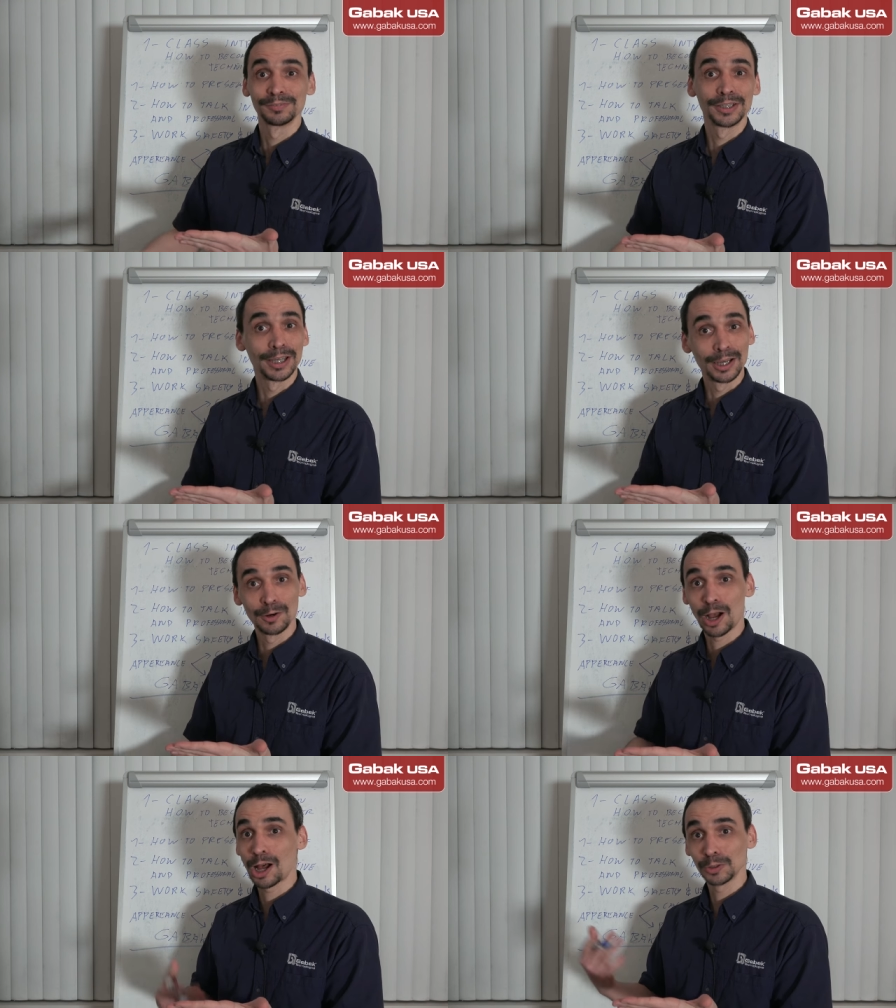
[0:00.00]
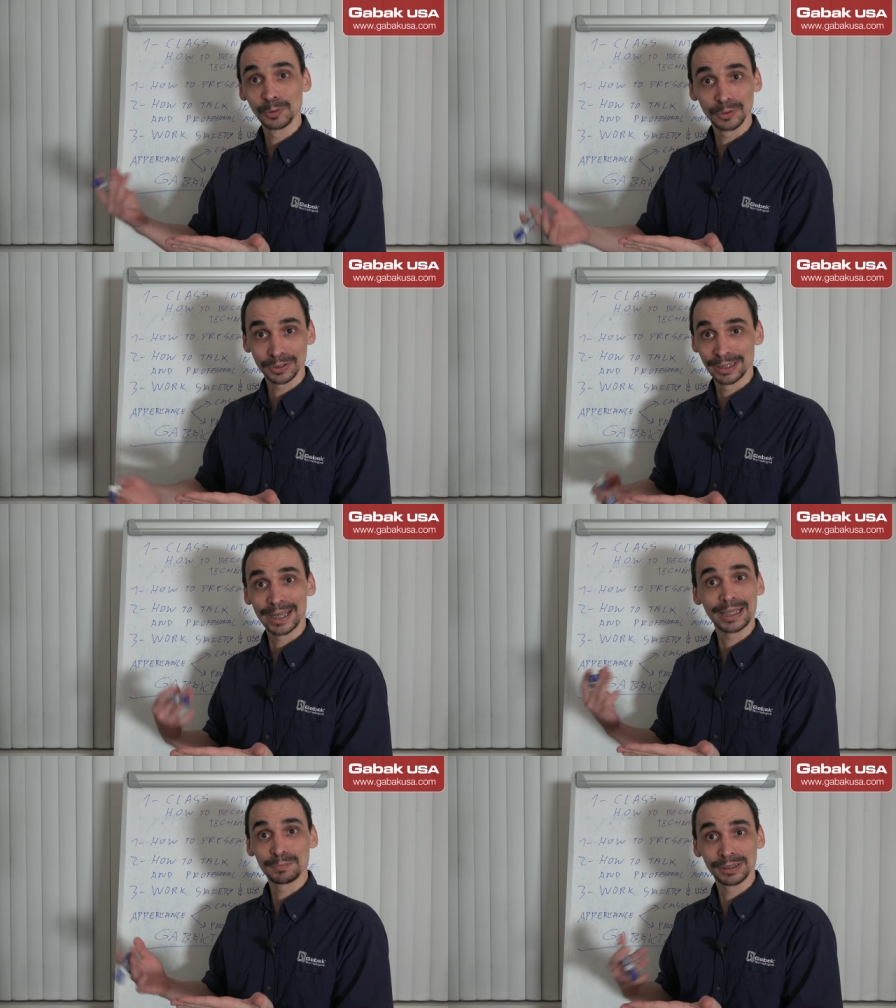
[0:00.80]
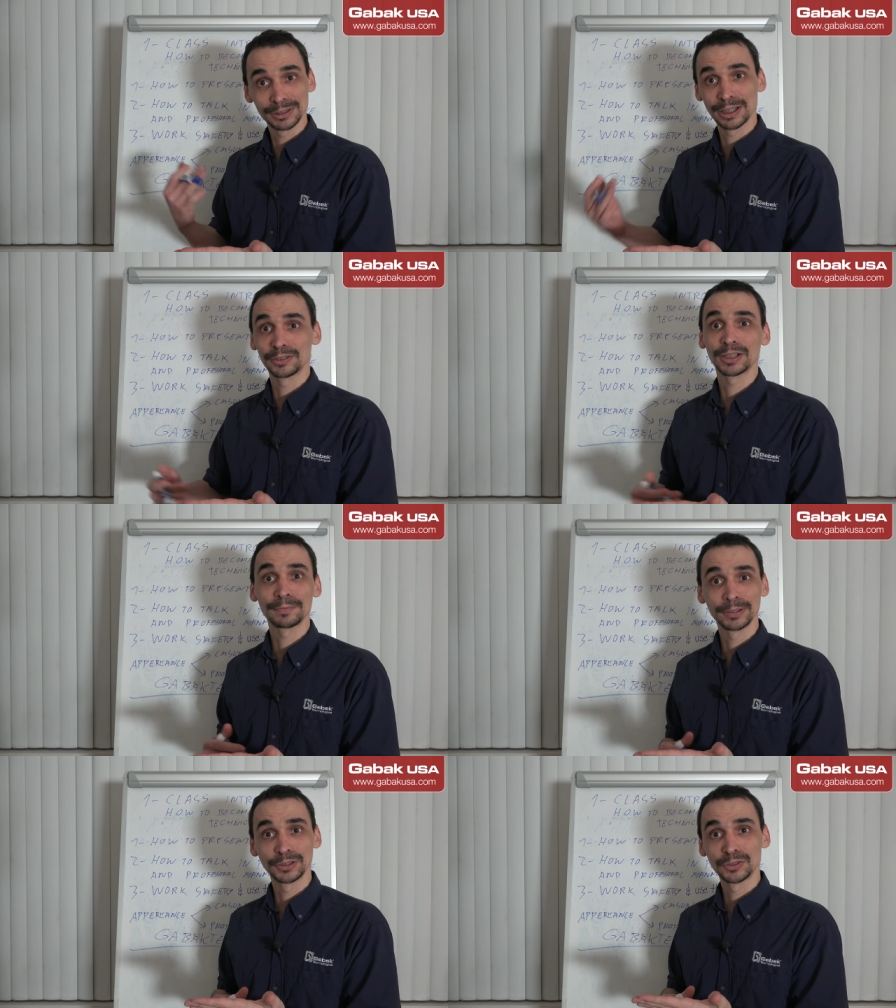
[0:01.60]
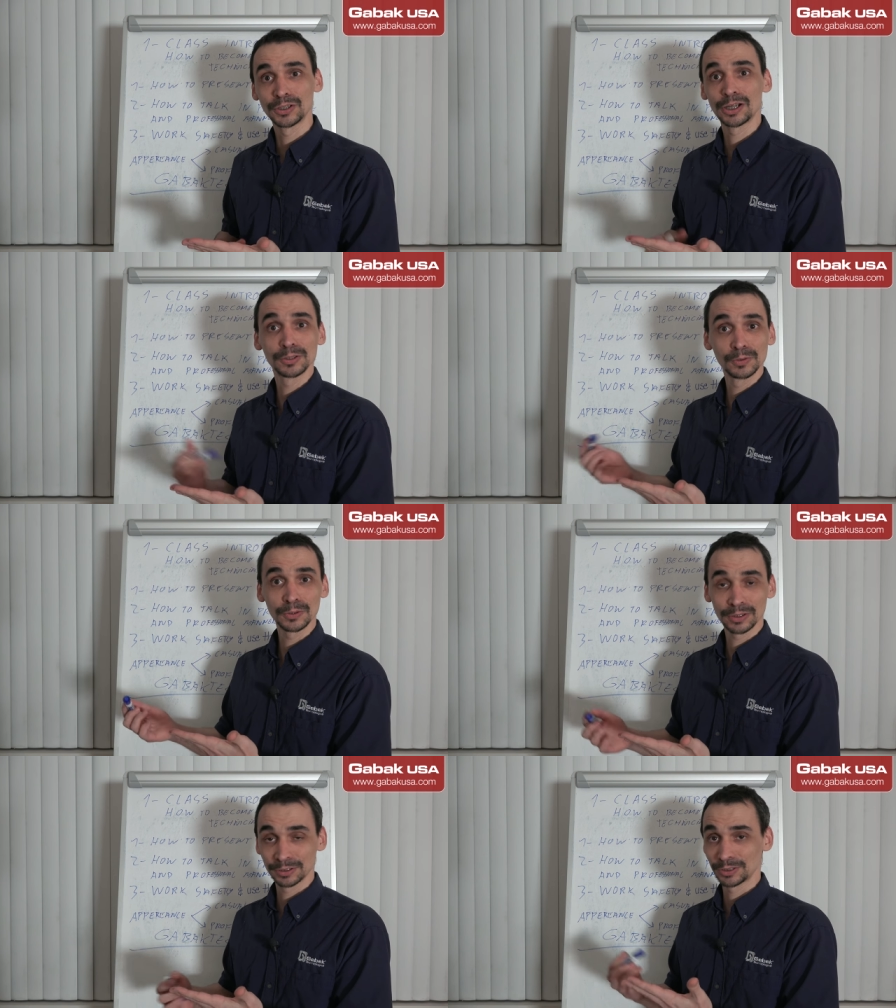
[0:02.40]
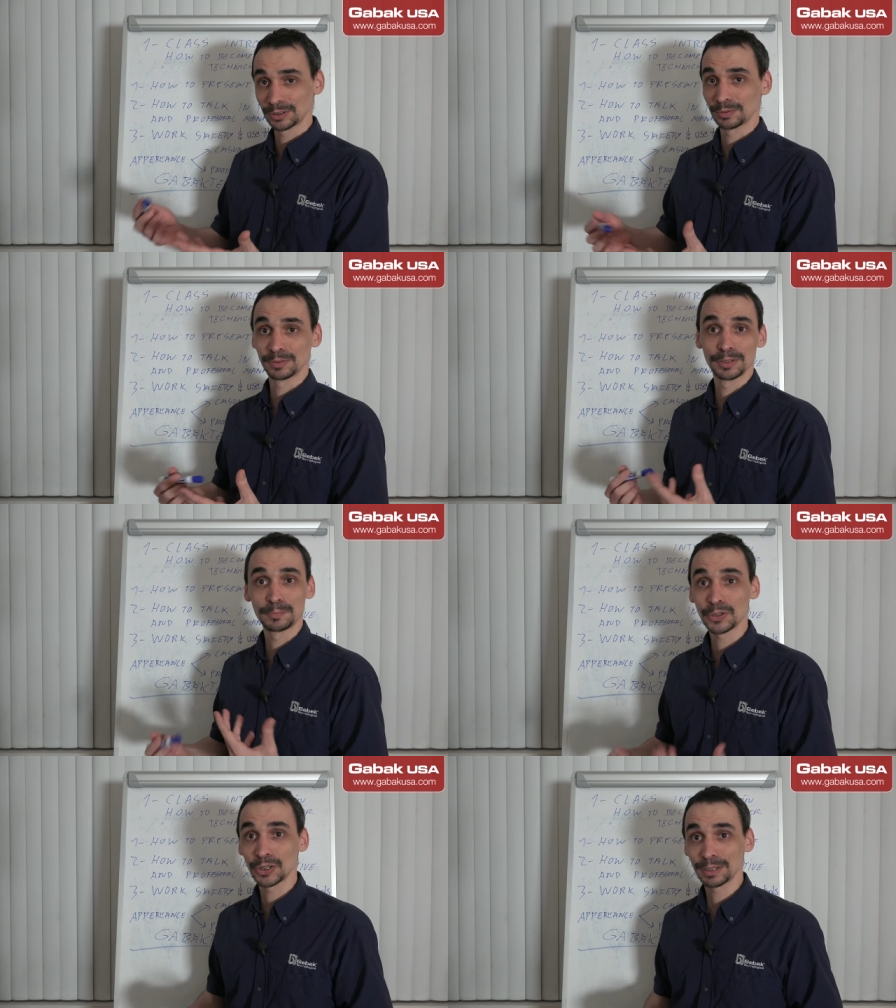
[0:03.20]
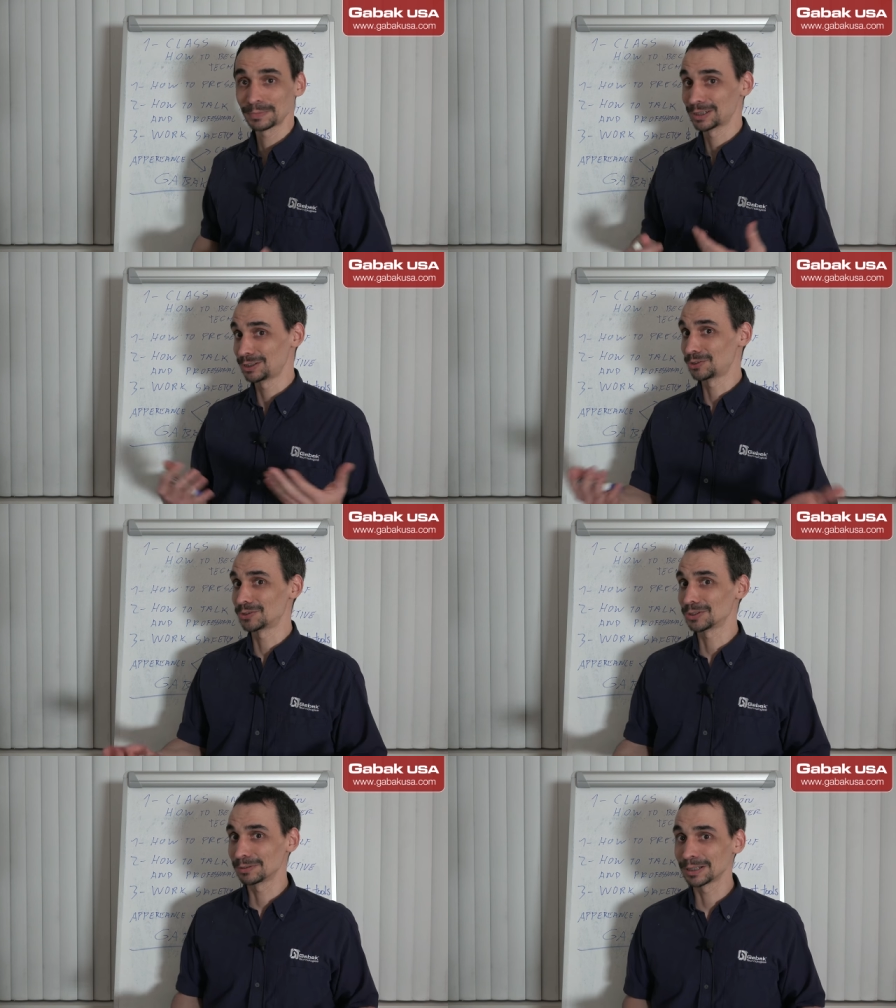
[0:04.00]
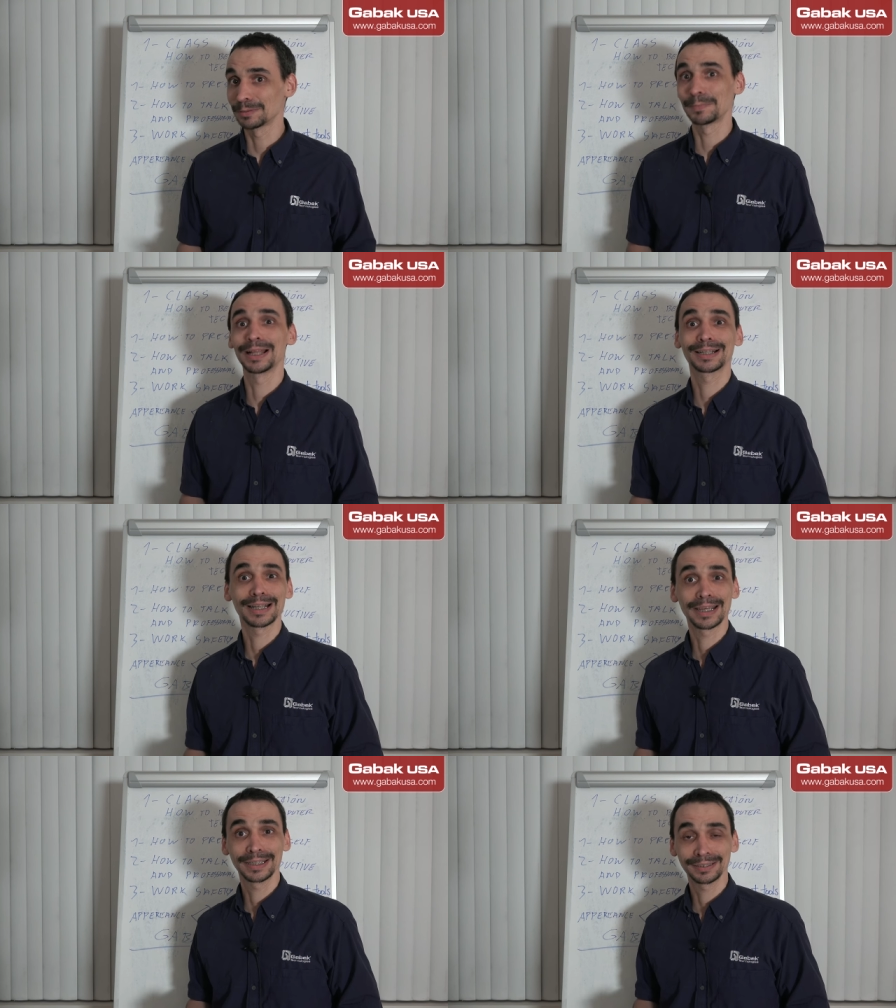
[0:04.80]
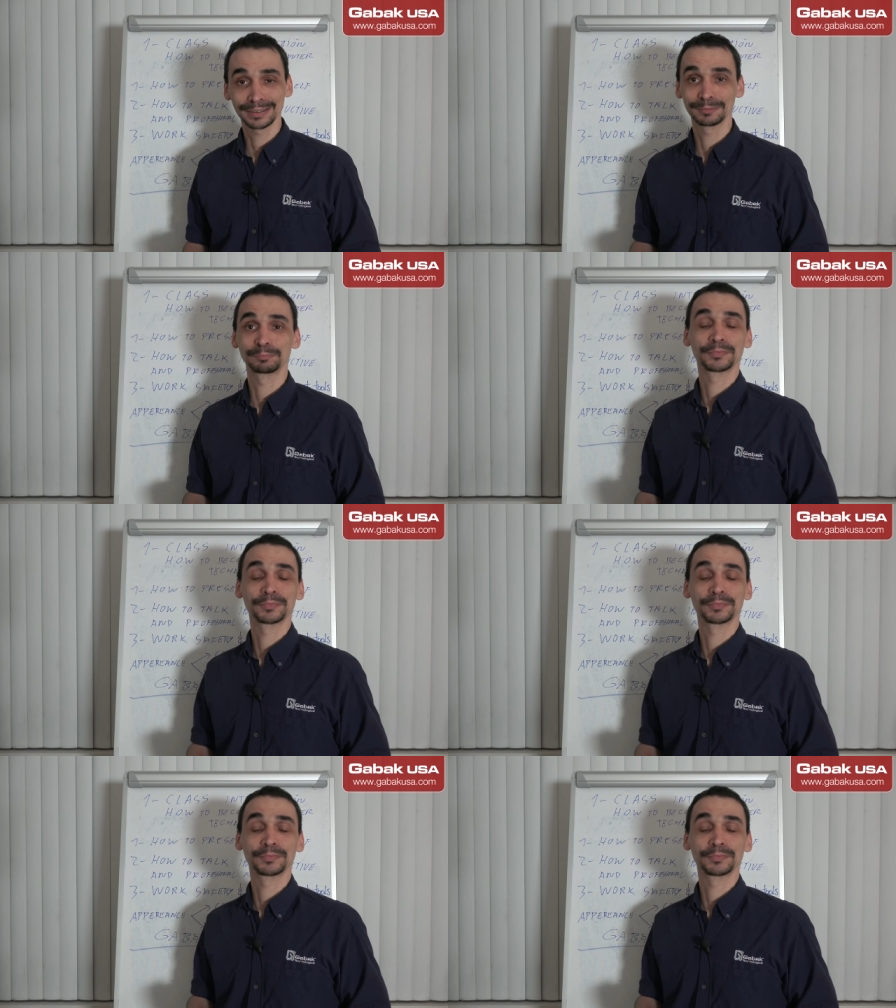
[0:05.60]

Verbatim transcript: the Outlook, the emails that you have in your Outlook, in the program, in your mail client.